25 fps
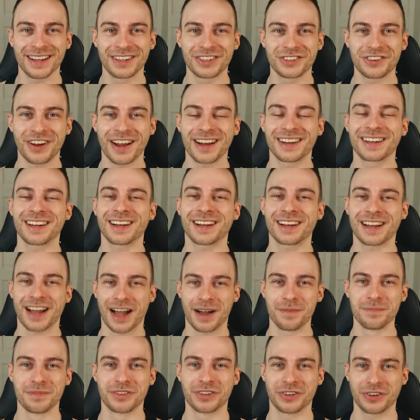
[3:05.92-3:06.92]
extractor
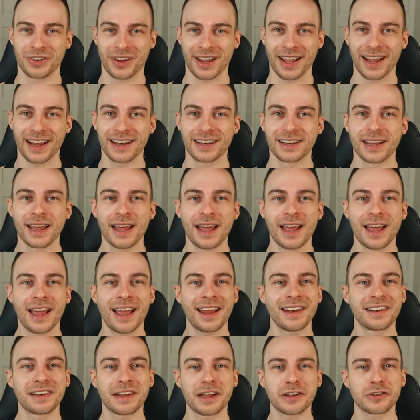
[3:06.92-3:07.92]
comes to aid
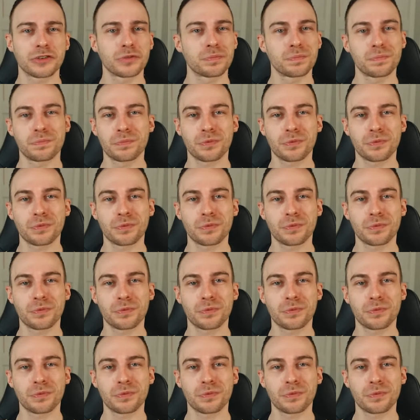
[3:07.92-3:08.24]
and does